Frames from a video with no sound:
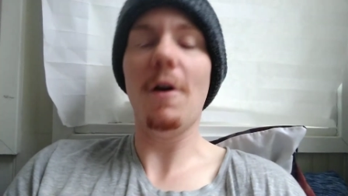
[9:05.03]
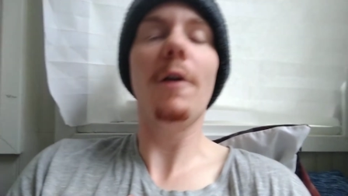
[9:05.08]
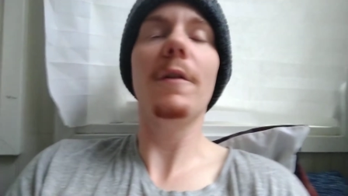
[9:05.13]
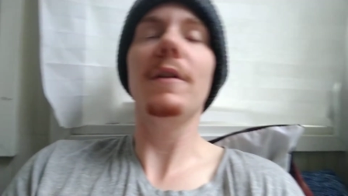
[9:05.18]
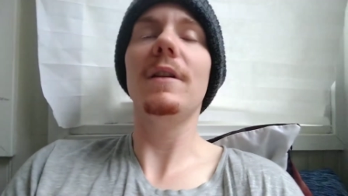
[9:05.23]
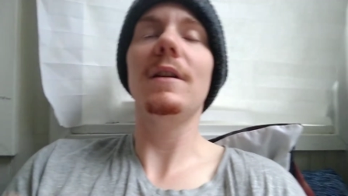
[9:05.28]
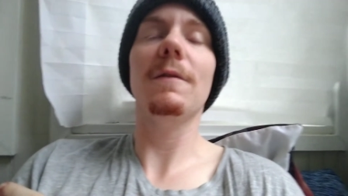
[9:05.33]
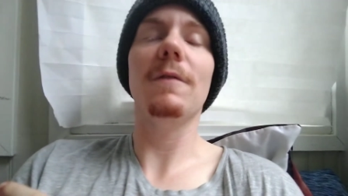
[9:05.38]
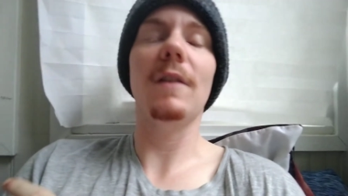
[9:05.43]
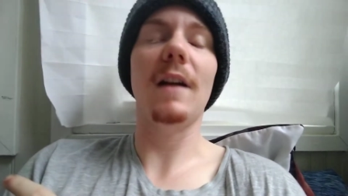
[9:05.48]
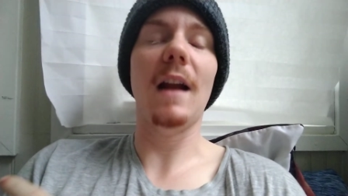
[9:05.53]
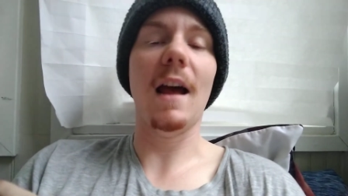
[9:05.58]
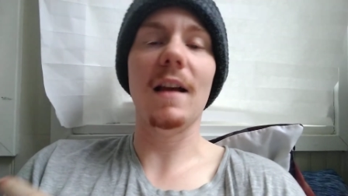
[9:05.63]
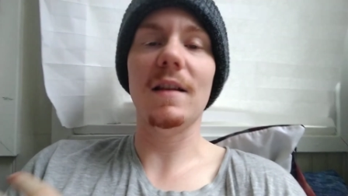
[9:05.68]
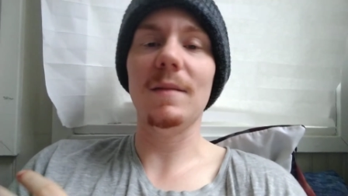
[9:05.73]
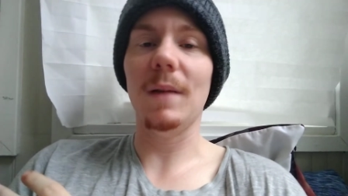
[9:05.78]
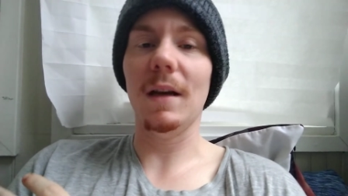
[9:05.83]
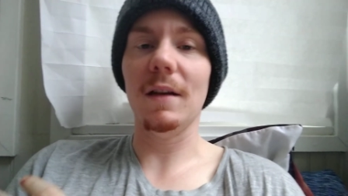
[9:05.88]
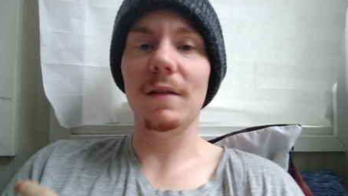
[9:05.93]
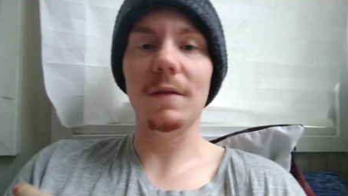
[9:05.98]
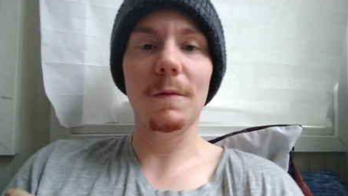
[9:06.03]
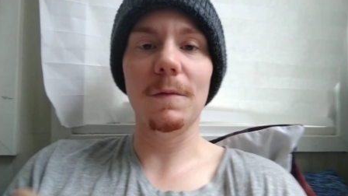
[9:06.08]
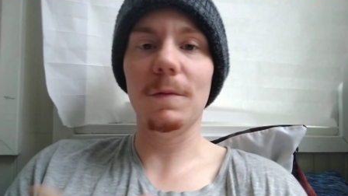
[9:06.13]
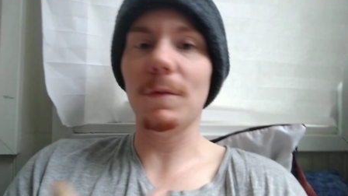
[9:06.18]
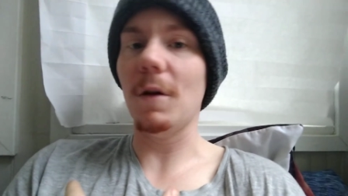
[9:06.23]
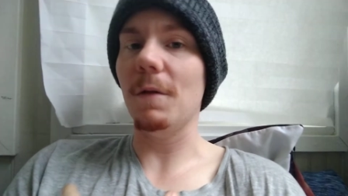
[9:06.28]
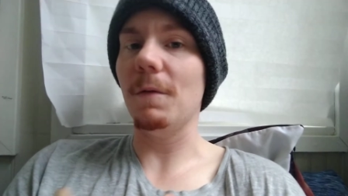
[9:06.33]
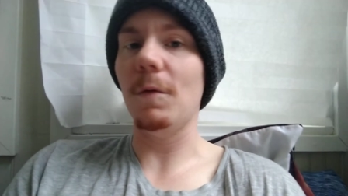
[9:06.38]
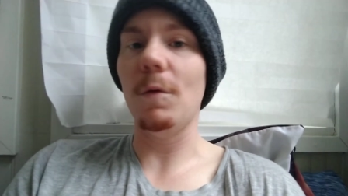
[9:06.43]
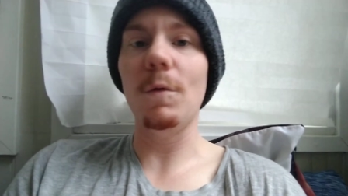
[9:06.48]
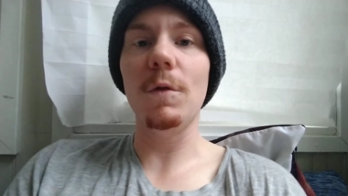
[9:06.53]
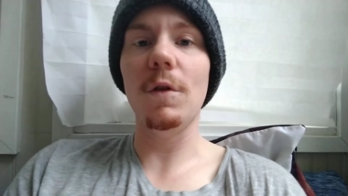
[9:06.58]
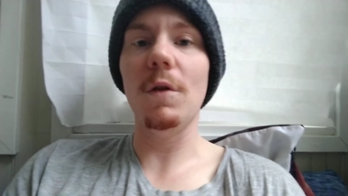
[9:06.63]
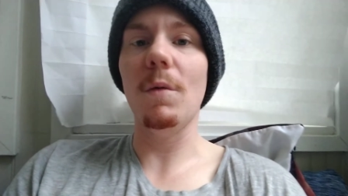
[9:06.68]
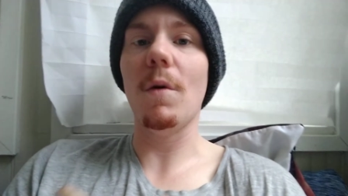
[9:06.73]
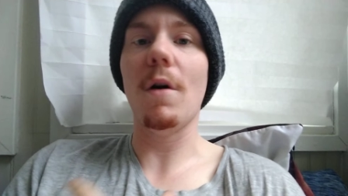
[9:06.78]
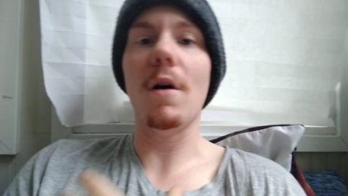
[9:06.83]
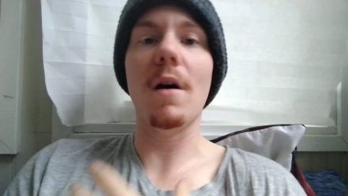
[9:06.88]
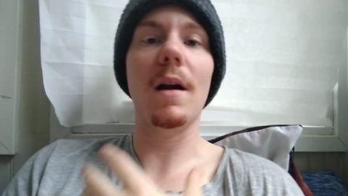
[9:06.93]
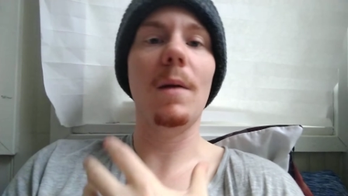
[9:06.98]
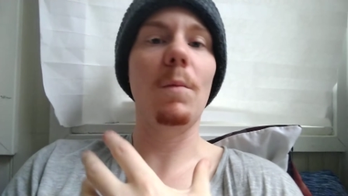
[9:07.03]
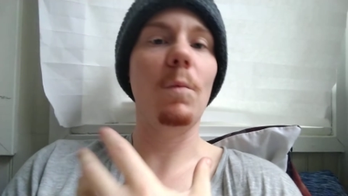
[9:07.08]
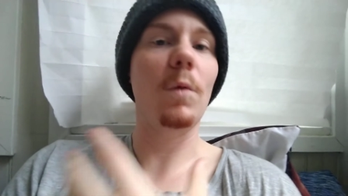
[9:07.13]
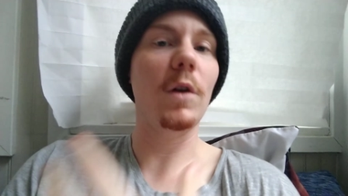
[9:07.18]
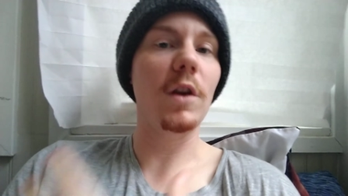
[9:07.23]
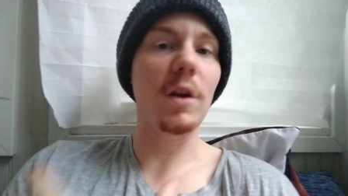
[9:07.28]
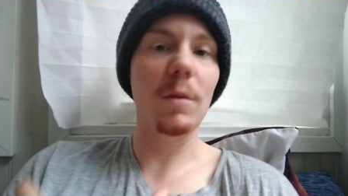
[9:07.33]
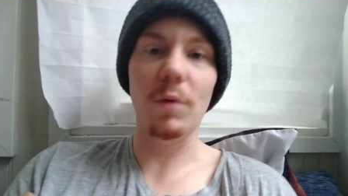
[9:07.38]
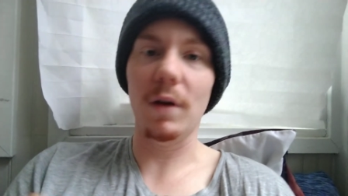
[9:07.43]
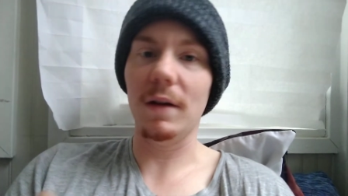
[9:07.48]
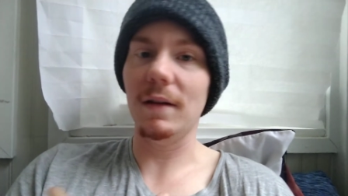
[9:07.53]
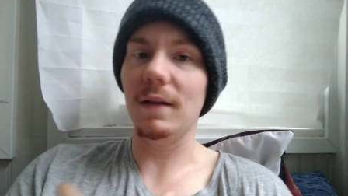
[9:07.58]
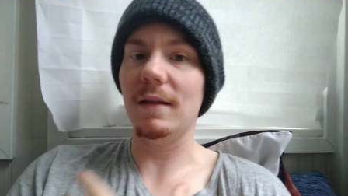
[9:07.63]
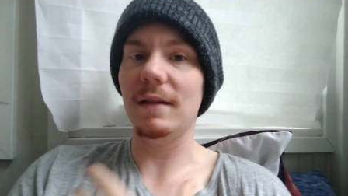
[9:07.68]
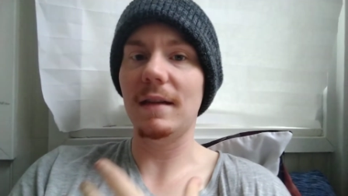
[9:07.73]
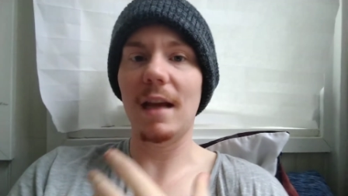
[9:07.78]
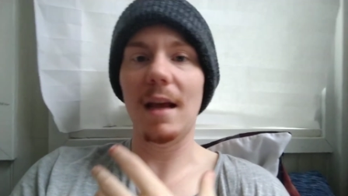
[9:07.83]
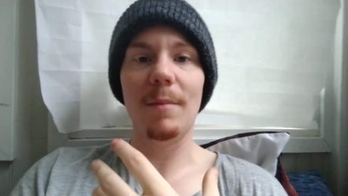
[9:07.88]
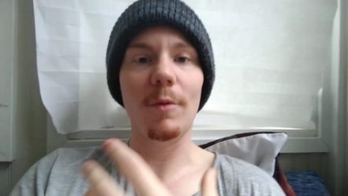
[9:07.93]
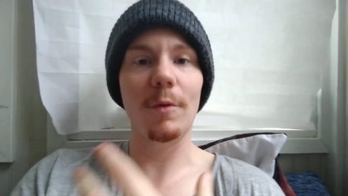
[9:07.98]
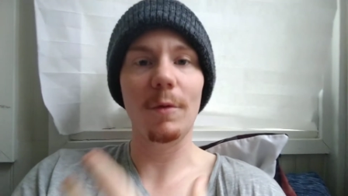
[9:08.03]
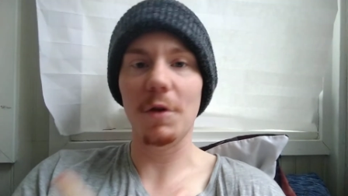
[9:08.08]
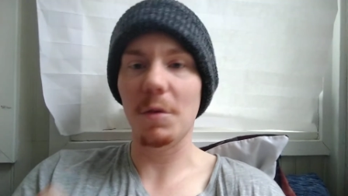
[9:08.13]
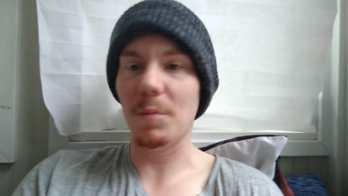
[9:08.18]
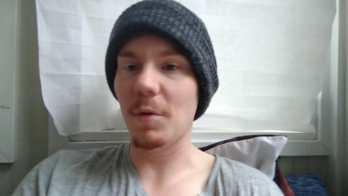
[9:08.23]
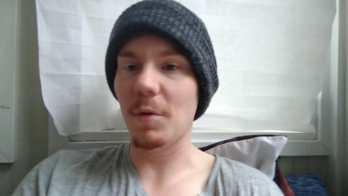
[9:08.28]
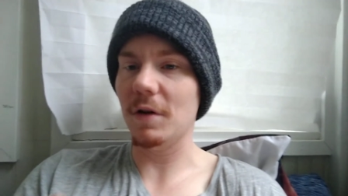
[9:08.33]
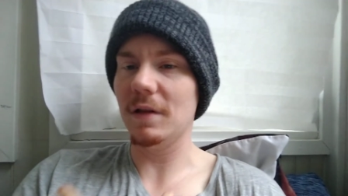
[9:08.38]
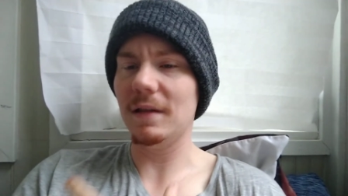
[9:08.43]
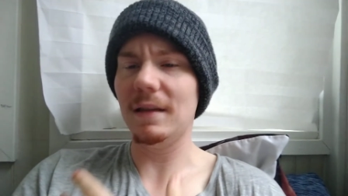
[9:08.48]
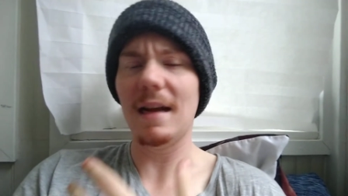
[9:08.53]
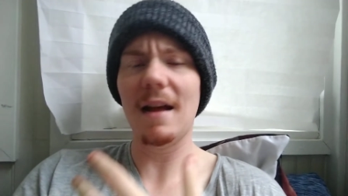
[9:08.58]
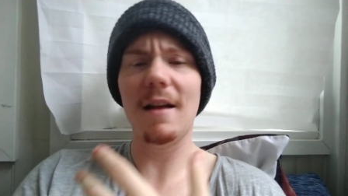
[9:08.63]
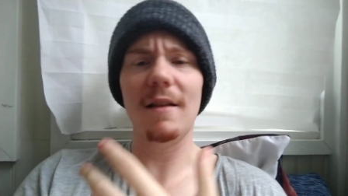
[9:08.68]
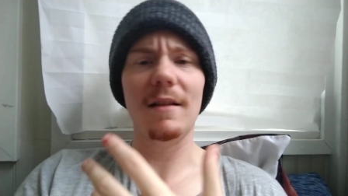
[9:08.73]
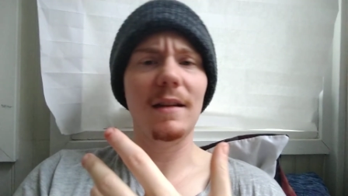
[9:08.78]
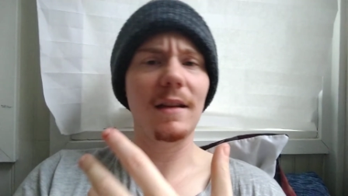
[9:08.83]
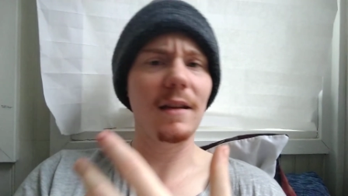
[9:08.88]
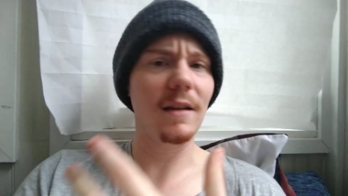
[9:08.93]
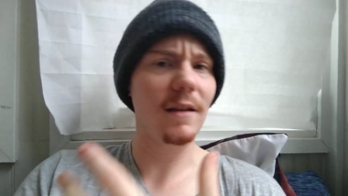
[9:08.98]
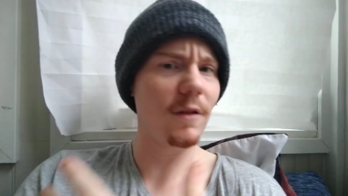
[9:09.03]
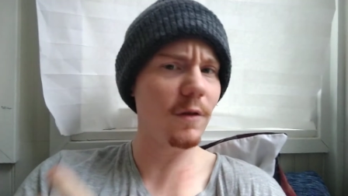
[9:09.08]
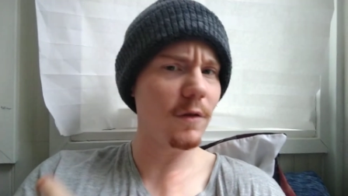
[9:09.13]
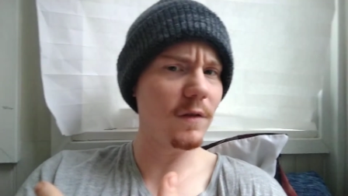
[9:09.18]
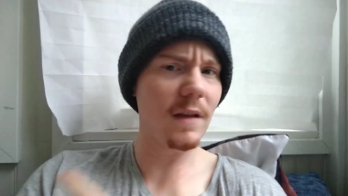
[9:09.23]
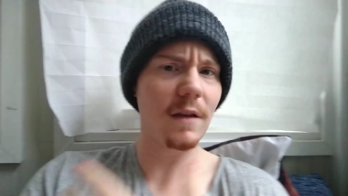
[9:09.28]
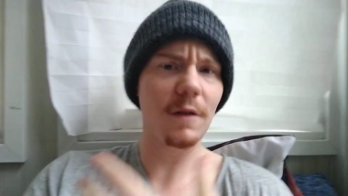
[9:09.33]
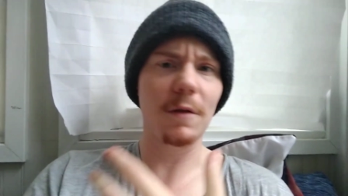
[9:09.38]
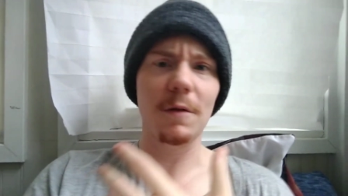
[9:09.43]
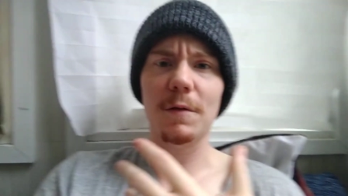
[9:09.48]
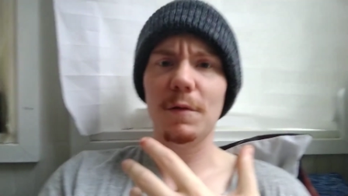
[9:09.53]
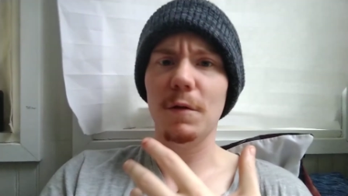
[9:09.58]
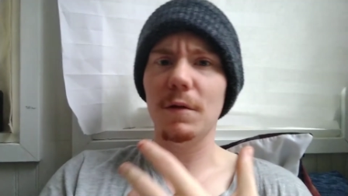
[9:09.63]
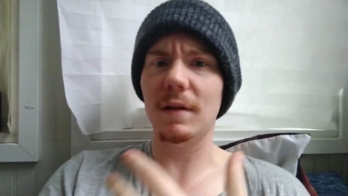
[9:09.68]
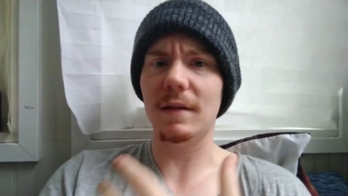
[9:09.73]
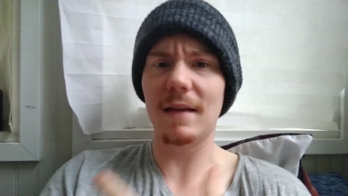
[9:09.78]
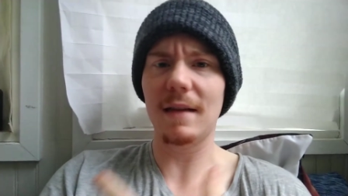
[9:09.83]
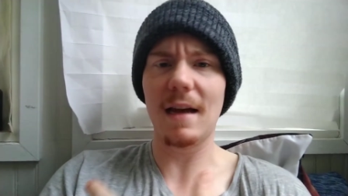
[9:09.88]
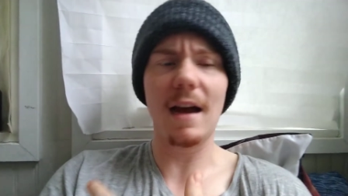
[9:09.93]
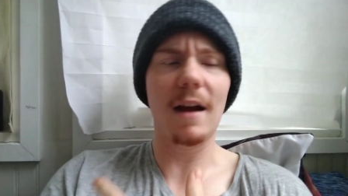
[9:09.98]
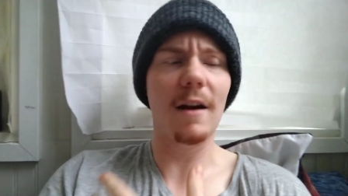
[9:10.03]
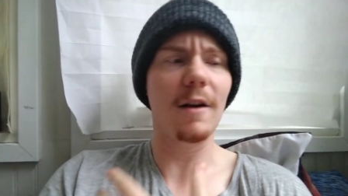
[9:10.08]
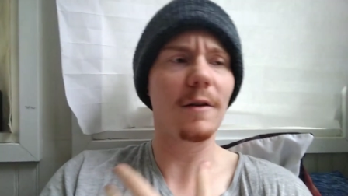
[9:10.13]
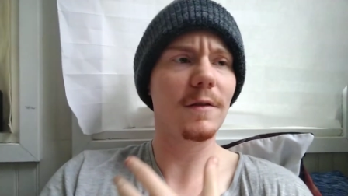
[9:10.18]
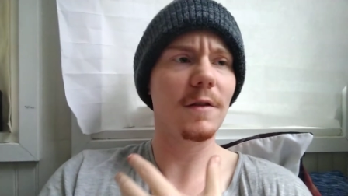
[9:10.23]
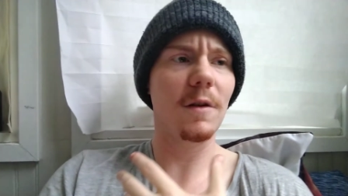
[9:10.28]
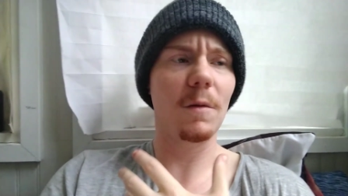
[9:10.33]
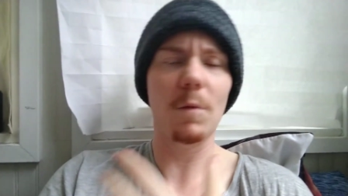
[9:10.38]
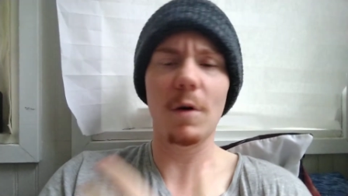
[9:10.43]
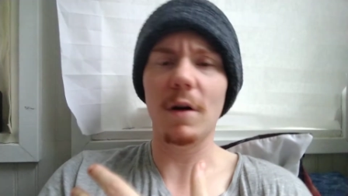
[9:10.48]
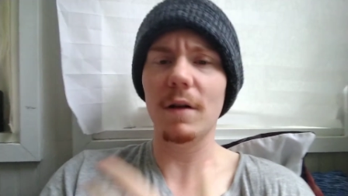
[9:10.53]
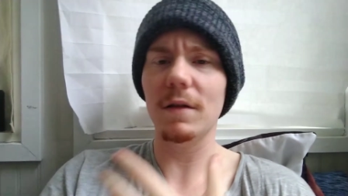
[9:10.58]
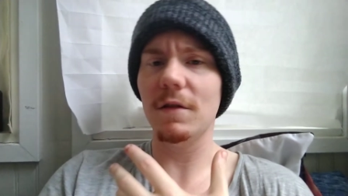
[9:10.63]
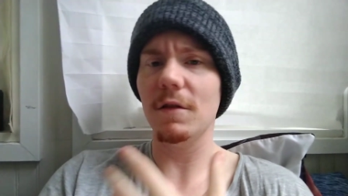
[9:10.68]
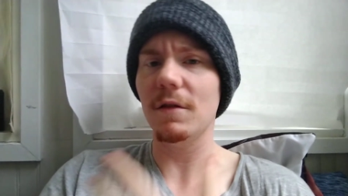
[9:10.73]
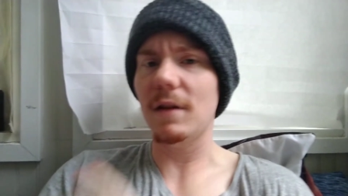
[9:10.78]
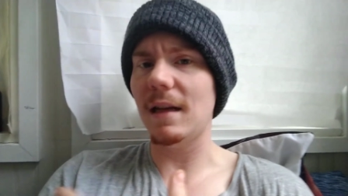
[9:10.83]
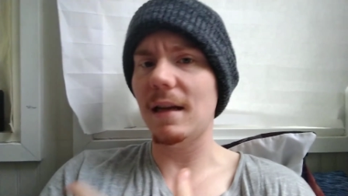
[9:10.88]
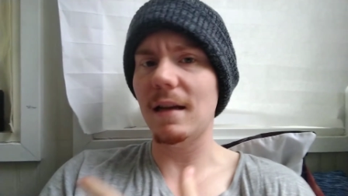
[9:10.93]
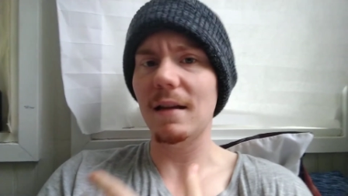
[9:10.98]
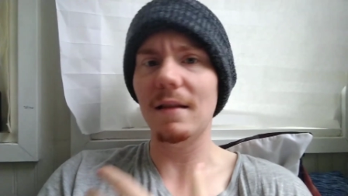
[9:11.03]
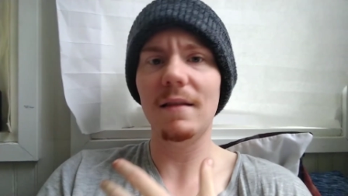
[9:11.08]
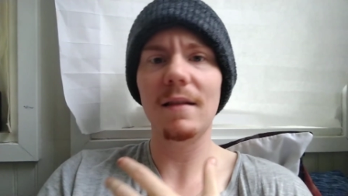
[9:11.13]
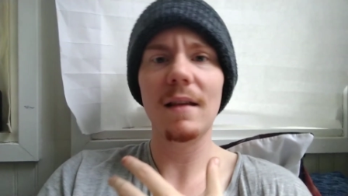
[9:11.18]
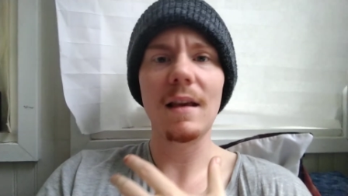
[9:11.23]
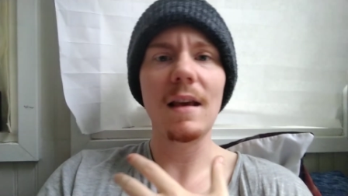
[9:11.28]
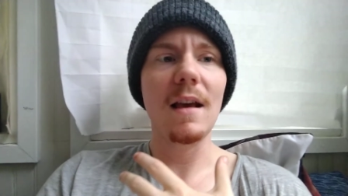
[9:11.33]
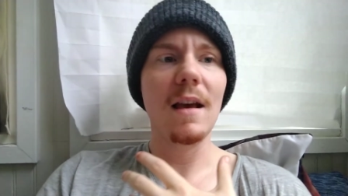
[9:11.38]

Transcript: all the different aspects of who you are and what you bring to the table, your personality, your skills, your desires, your wants, your needs,